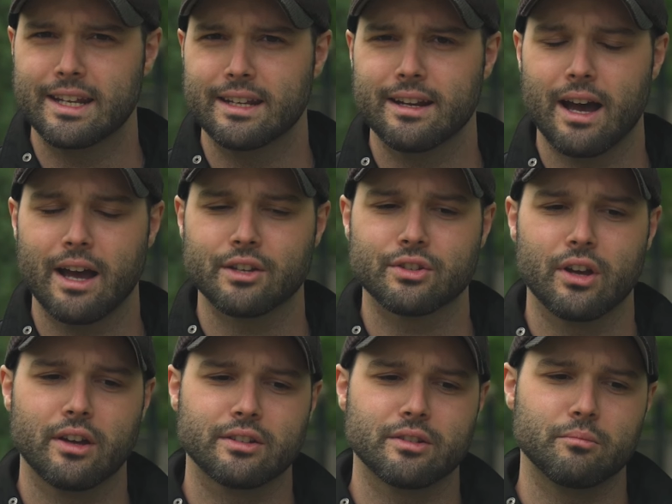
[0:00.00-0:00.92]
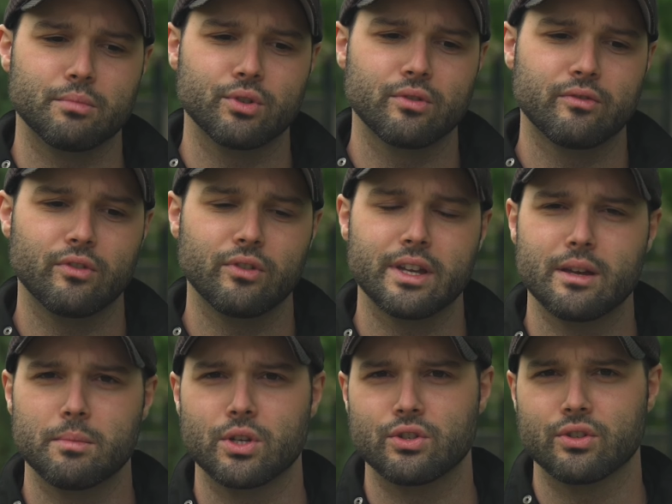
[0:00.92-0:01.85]
it I saw some beautiful
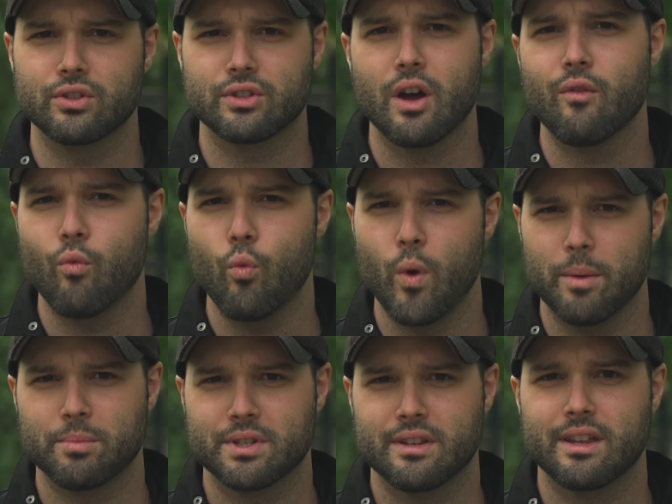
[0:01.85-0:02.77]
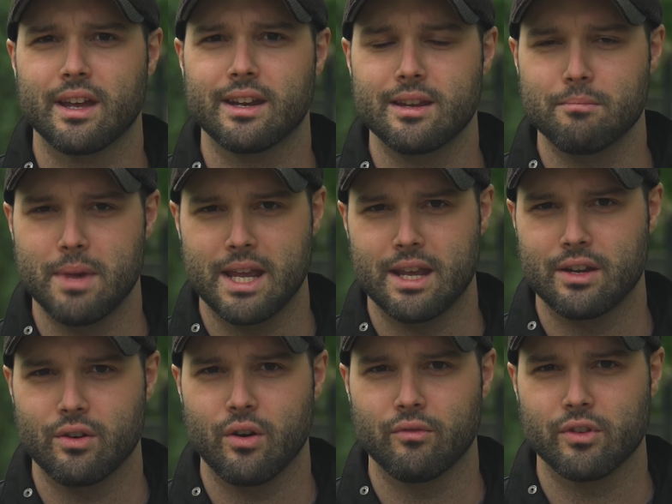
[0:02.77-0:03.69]
images of whips that he
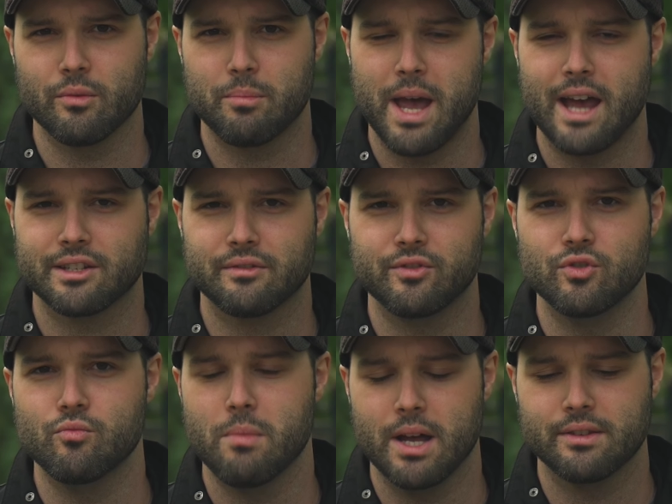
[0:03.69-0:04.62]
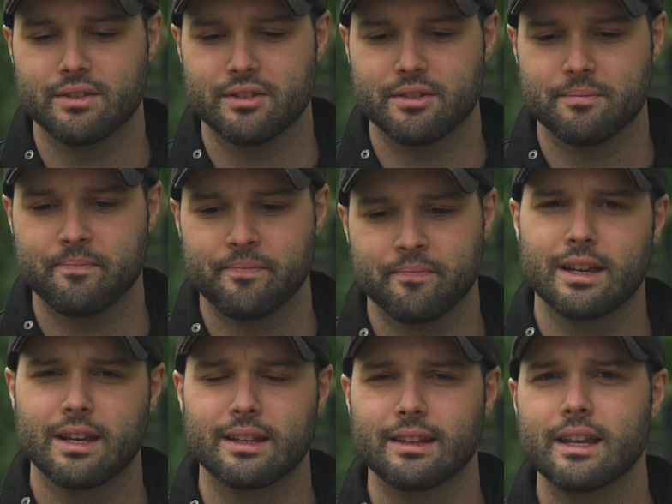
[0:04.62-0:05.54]
made over the past few months.
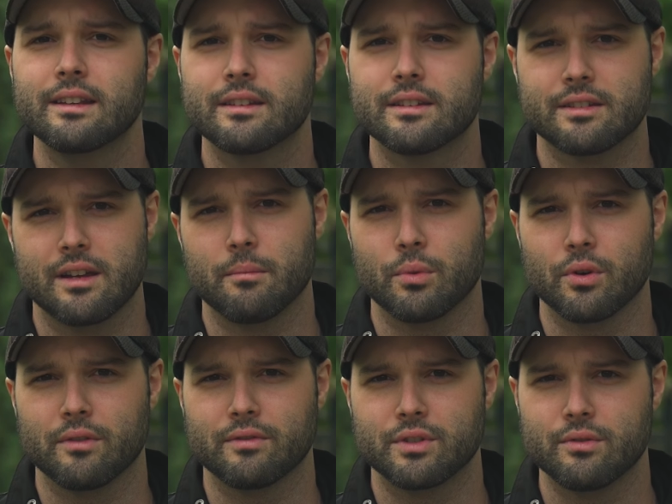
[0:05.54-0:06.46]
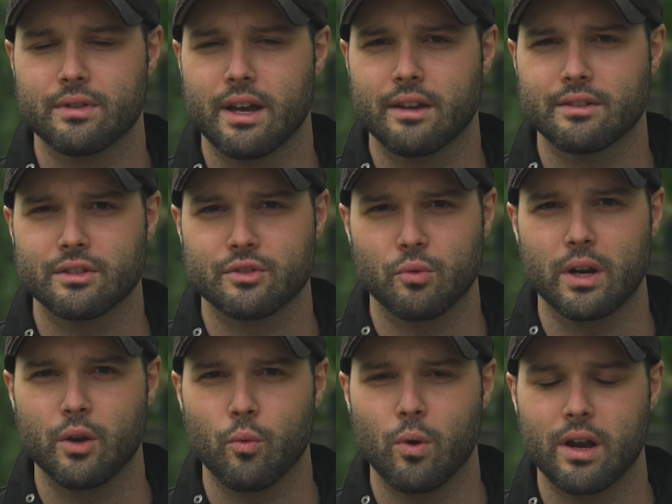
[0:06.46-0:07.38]
In late December of
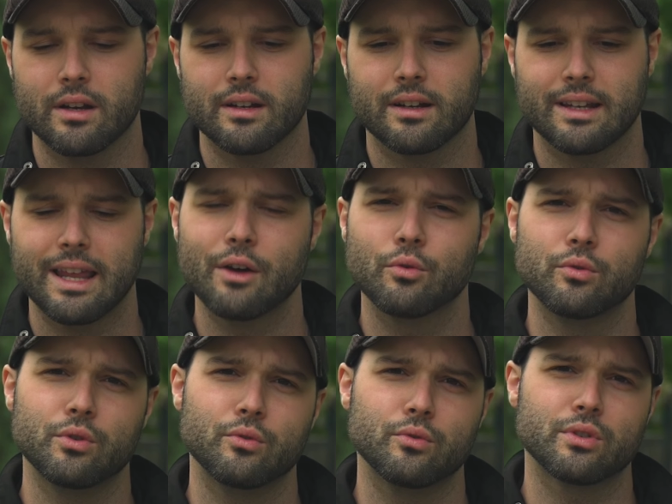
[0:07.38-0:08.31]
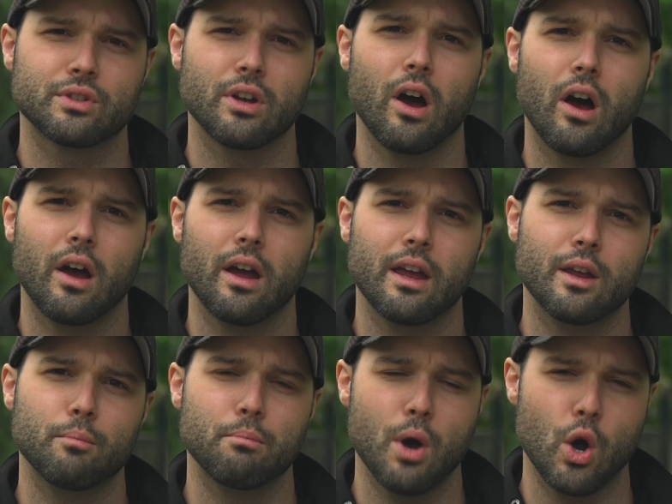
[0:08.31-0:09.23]
2021, Claudiu saw
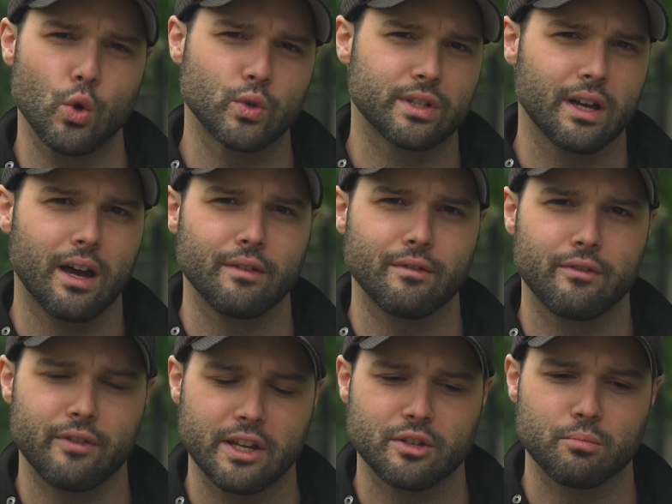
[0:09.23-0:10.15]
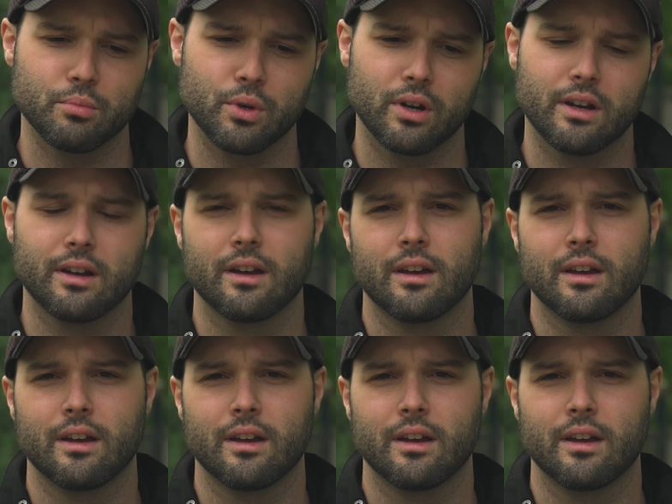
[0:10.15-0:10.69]
a post on Facebook